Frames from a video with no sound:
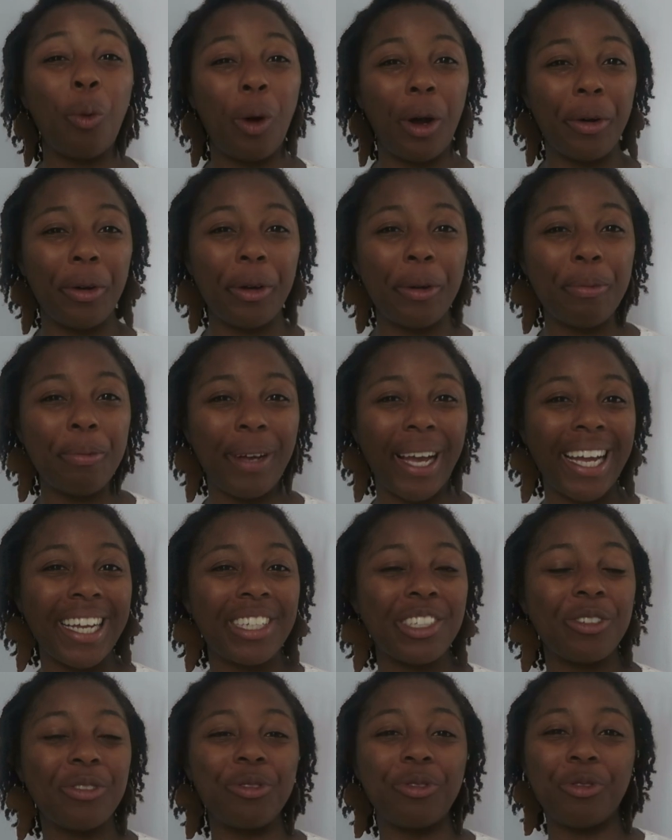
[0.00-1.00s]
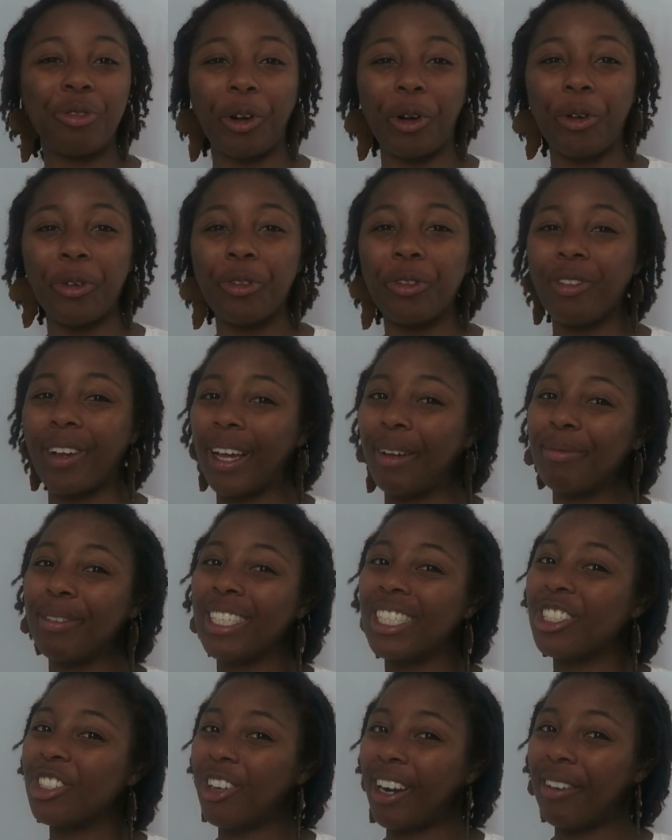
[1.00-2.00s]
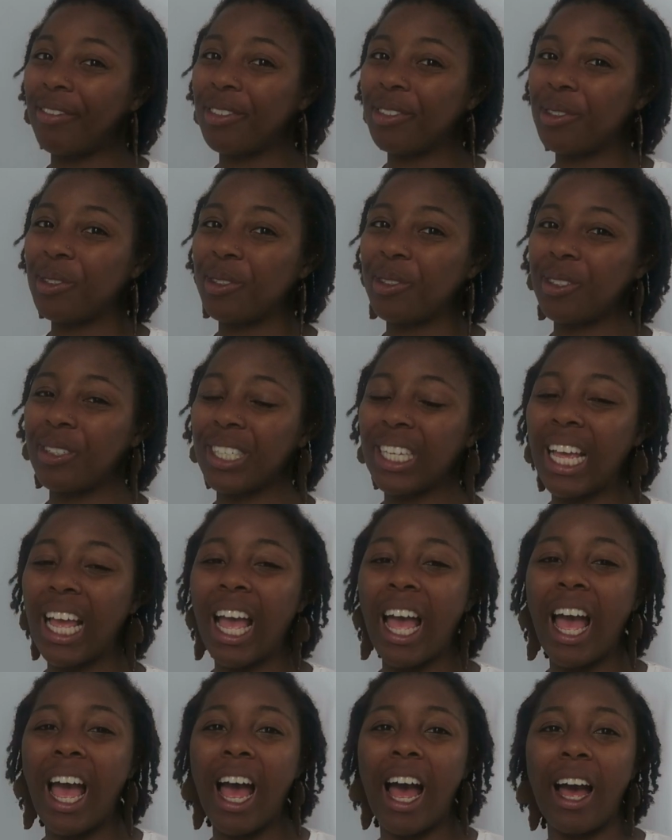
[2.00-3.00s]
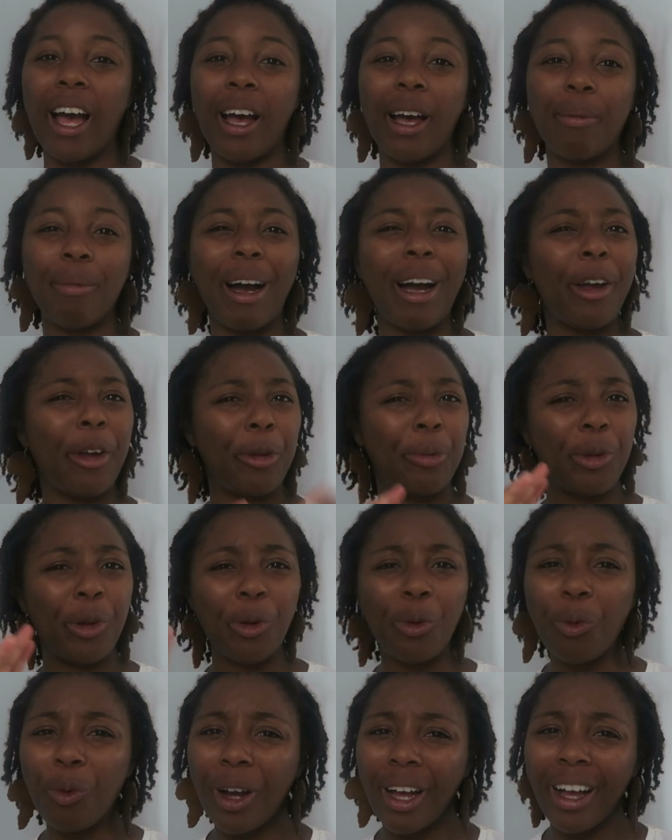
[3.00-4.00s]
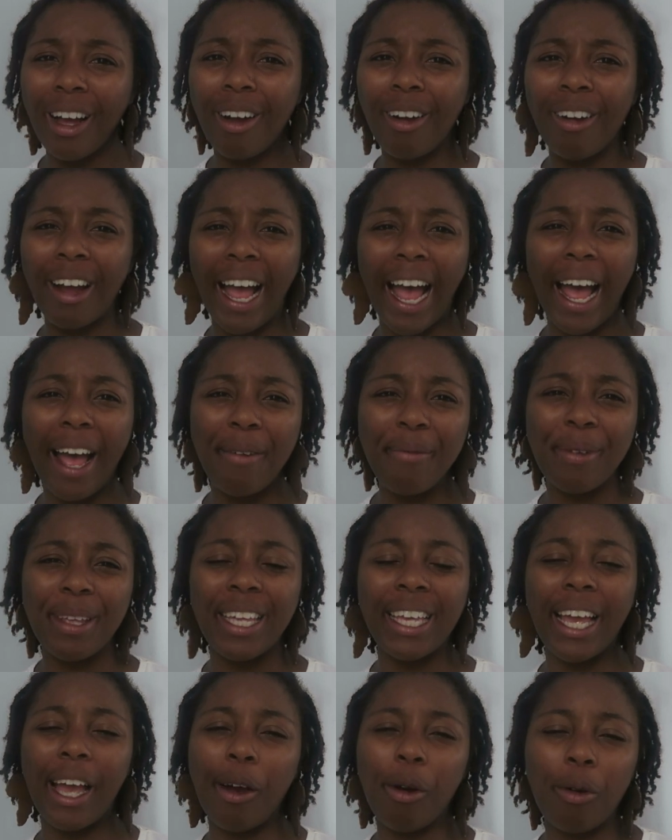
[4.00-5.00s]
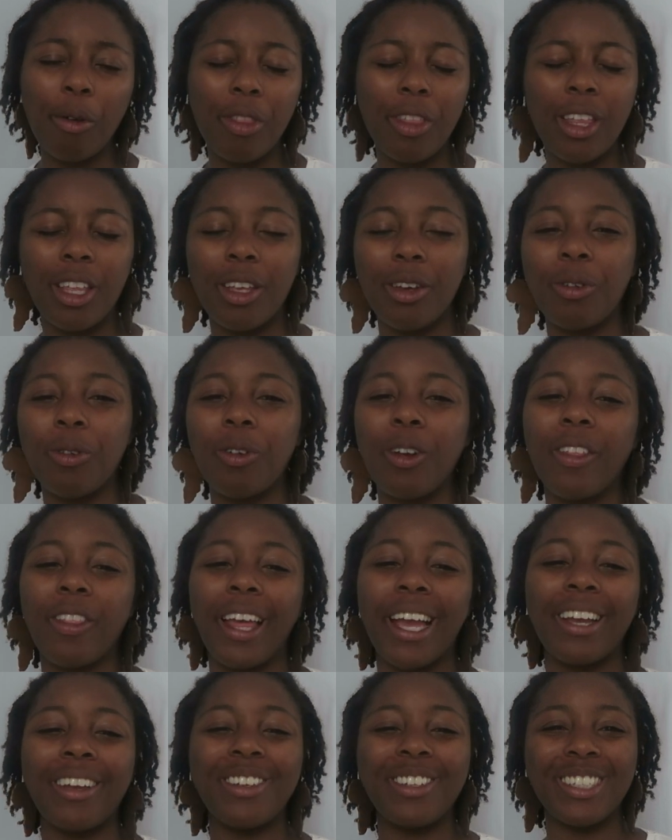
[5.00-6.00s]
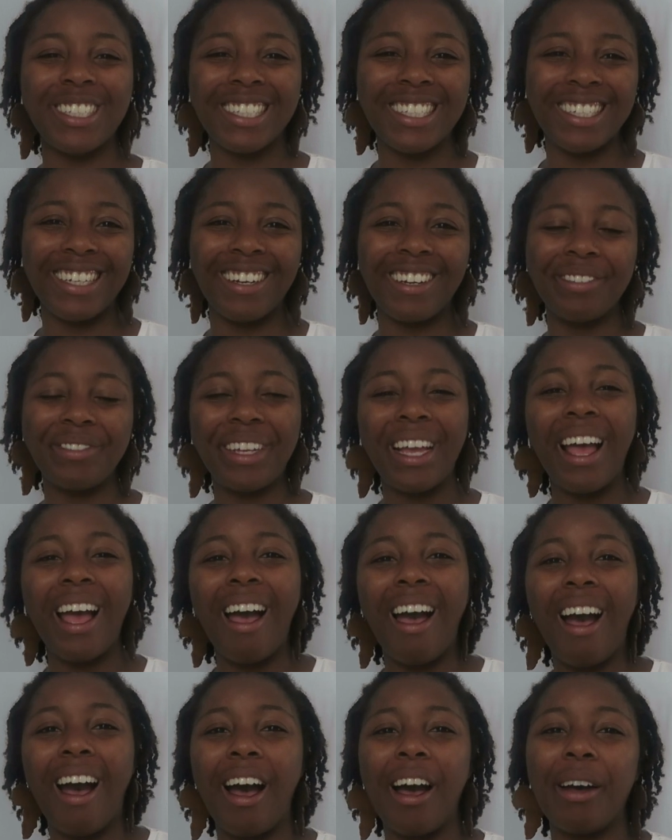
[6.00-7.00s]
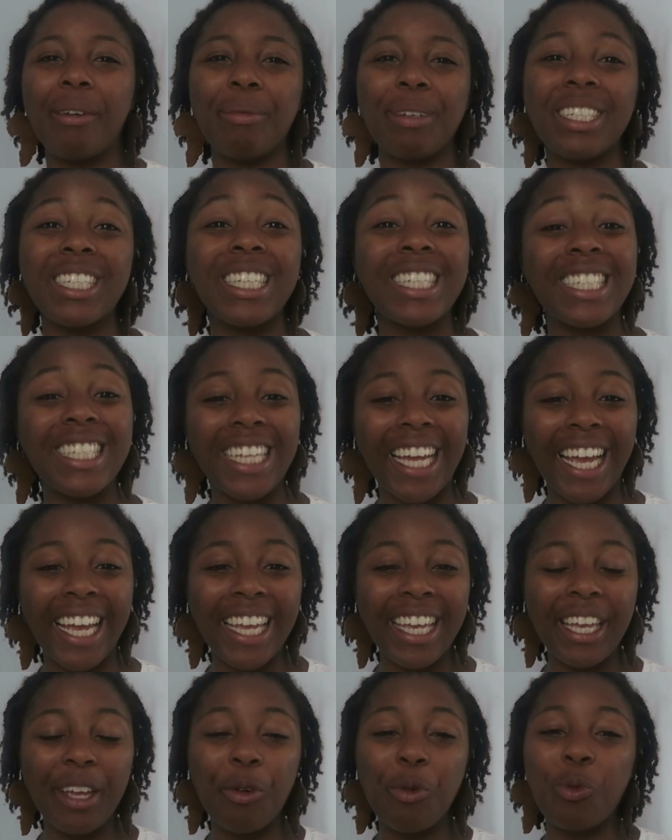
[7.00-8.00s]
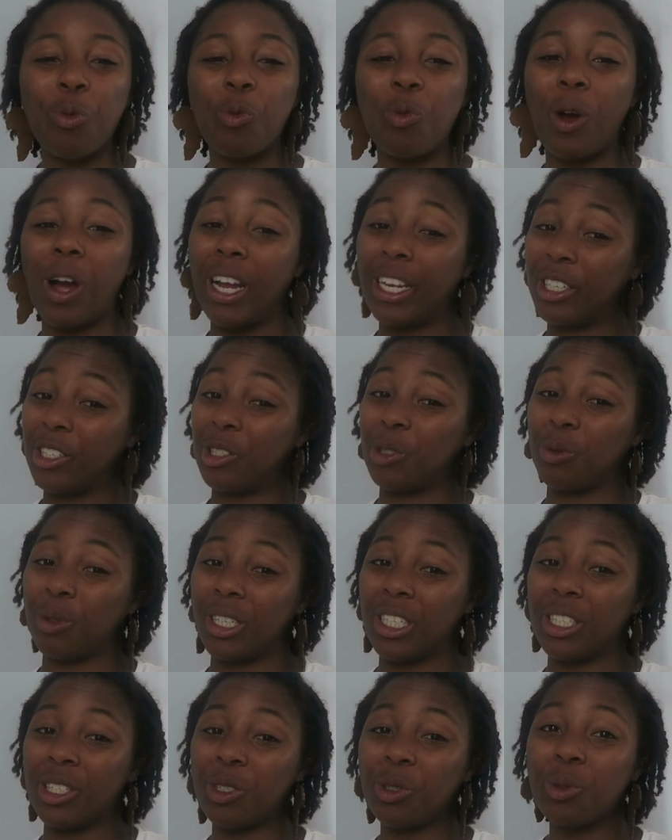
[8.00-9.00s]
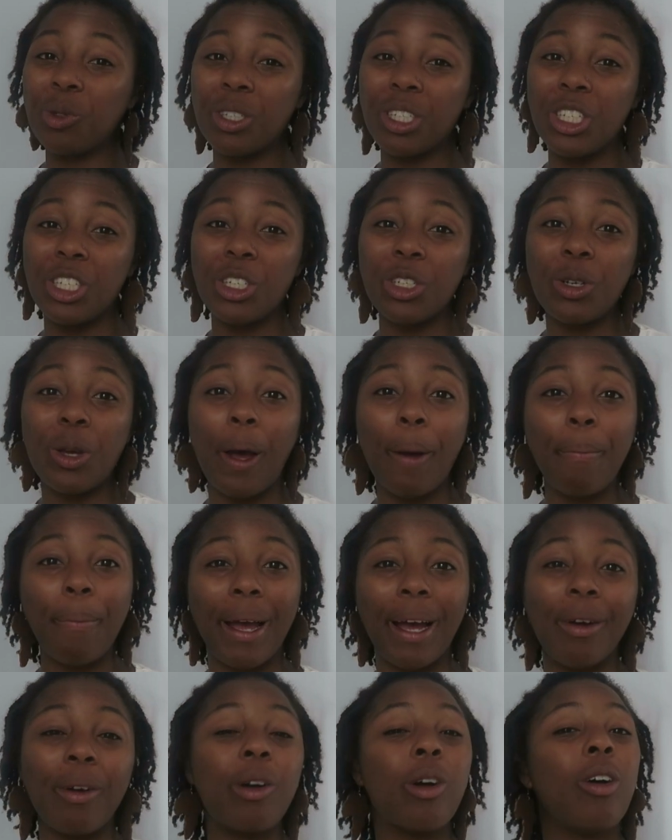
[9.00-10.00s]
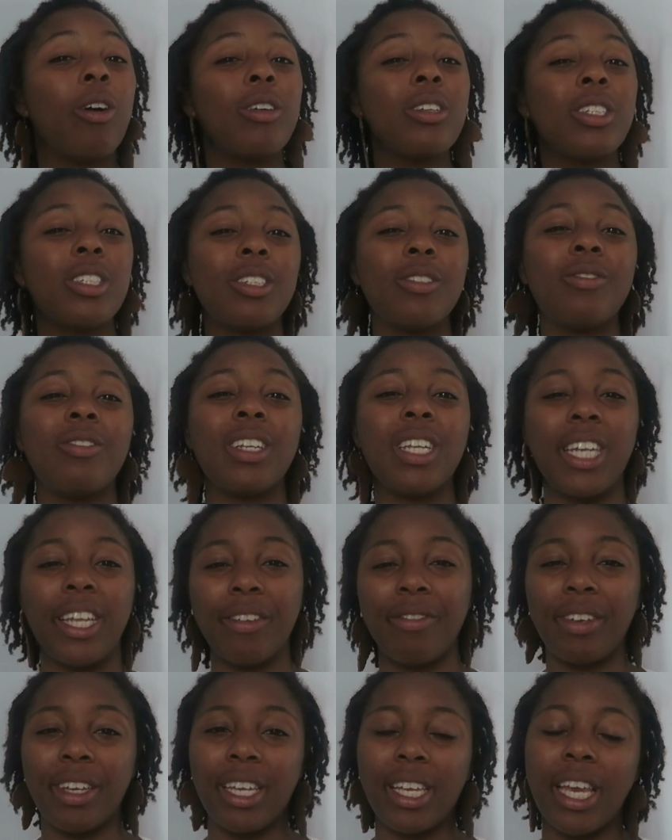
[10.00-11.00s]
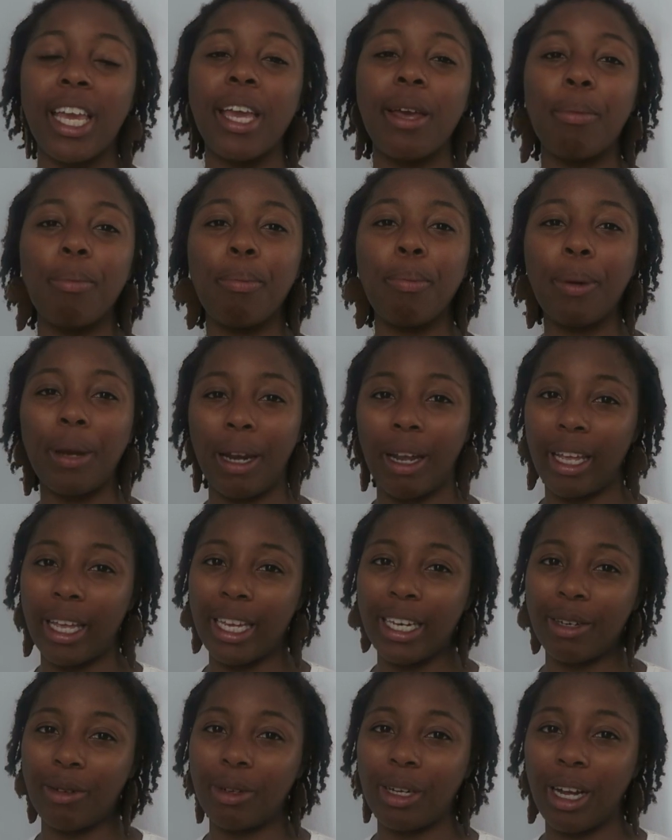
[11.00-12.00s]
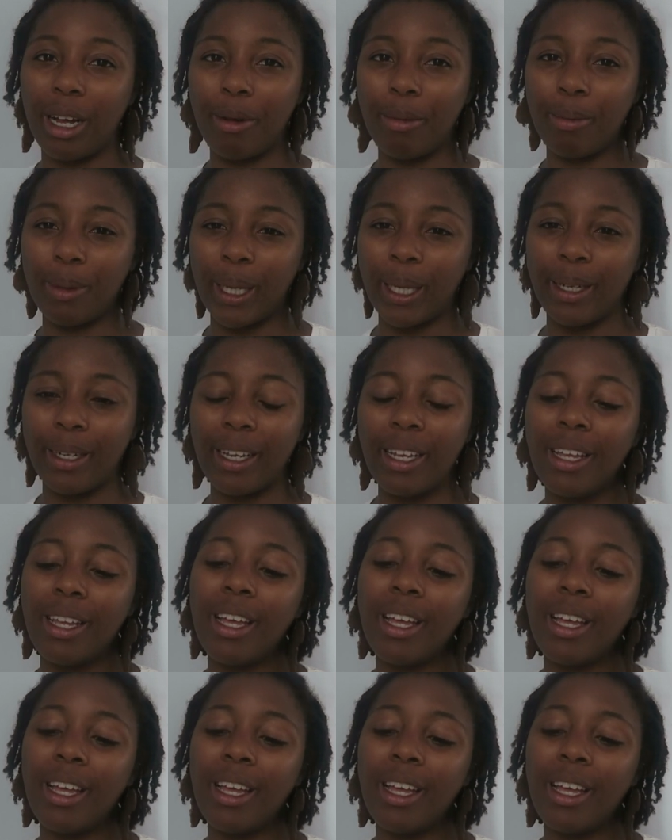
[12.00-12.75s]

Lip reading: Welcome back to FroFamilyTravels. I hope you're well, happy, healthy, all of that good stuff. Today, I just wanted to talk to you about cost of living in Playa del Carmen.